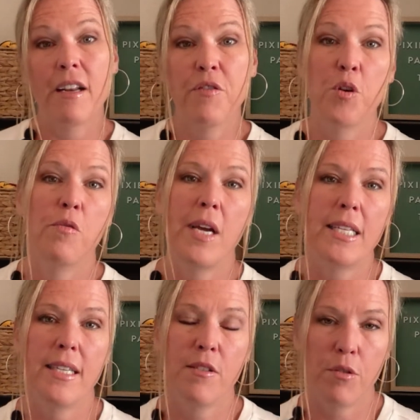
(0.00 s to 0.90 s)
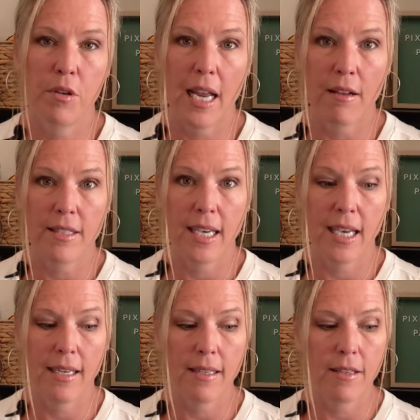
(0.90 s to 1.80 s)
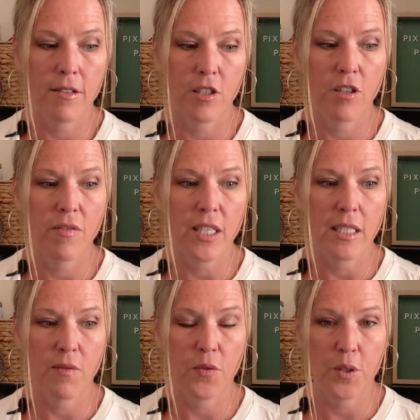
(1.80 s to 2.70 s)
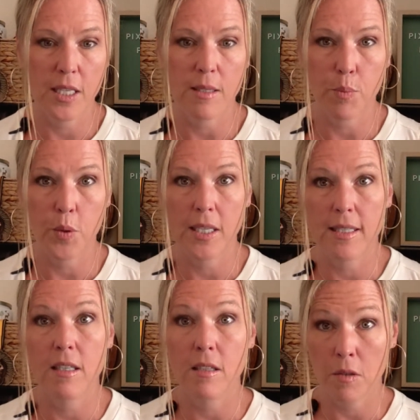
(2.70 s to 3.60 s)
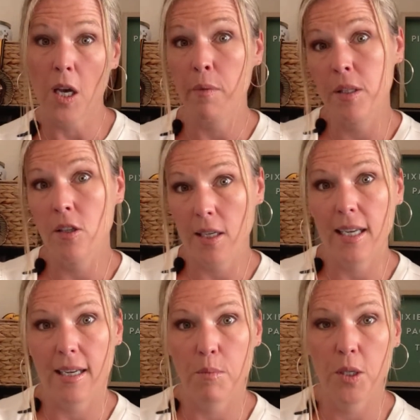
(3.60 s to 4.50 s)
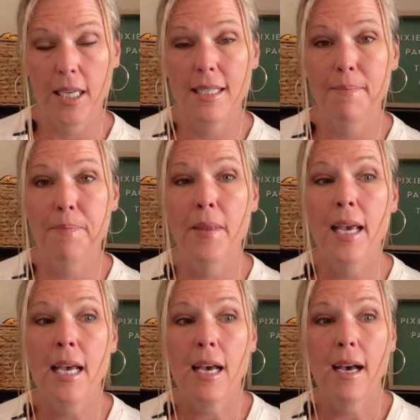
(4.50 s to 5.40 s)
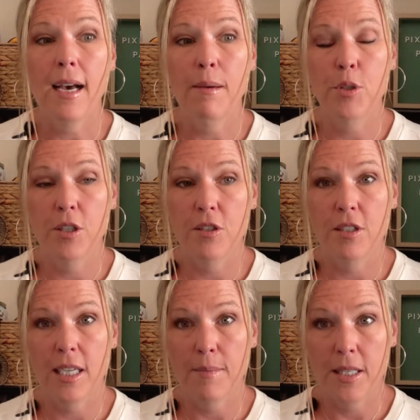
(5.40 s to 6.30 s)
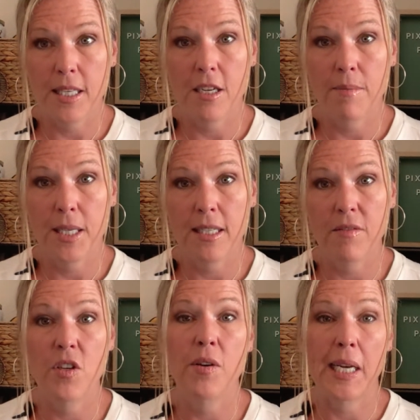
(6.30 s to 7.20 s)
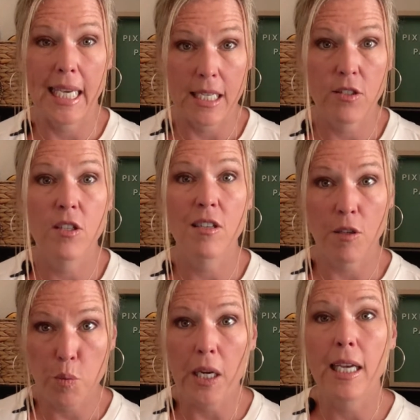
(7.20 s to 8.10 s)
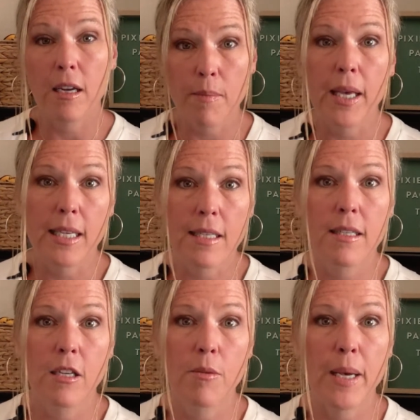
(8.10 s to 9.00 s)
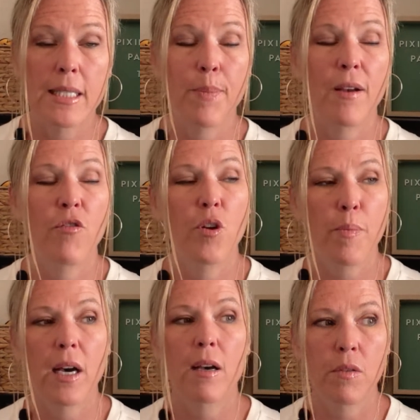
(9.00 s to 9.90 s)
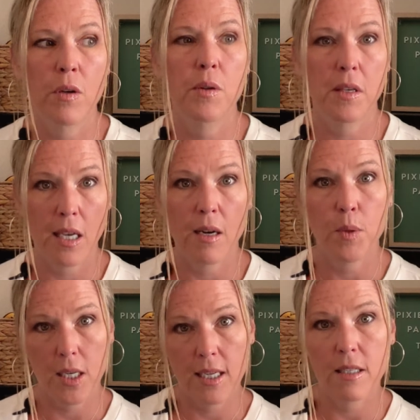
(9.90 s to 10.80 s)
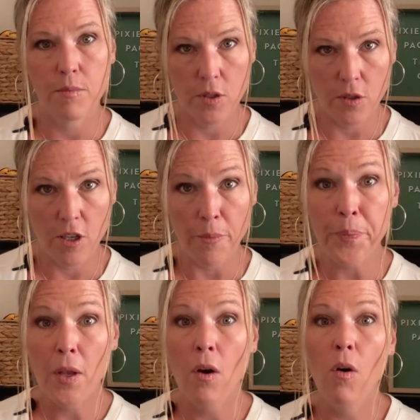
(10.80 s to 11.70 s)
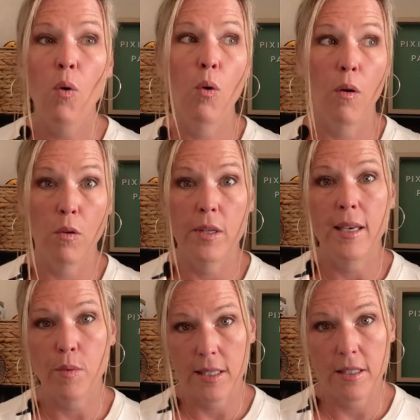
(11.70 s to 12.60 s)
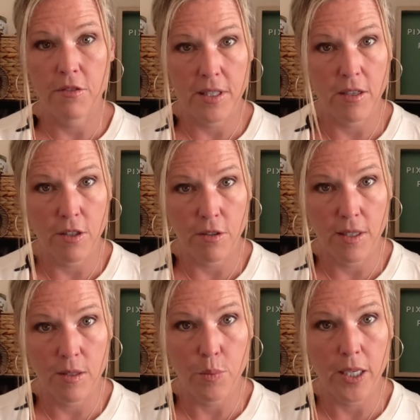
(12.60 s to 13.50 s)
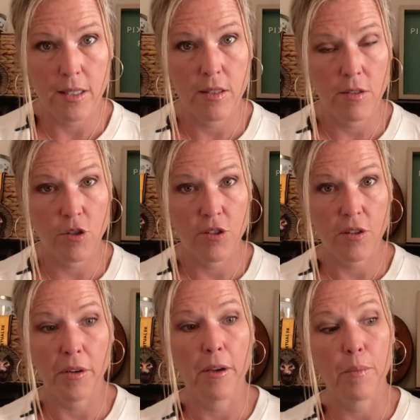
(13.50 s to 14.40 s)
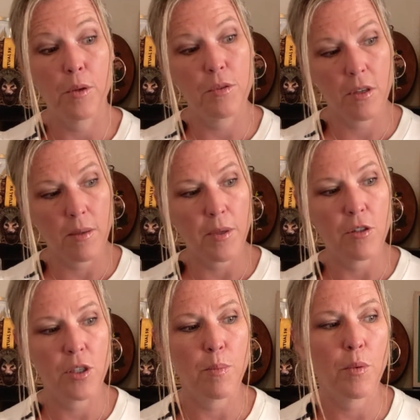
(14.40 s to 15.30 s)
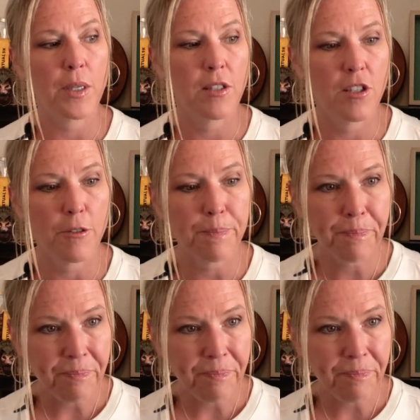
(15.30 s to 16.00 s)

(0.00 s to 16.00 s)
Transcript: If you're renting through an outside service for these points, I would look at Animal Kingdom during certain times of the year, because if you want to get a studio, you want to get your money, best bang for your buck, I would go with the Animal Kingdom studio or Old Key West or Saratoga Springs studio. Those are going to be your cheaper ones too.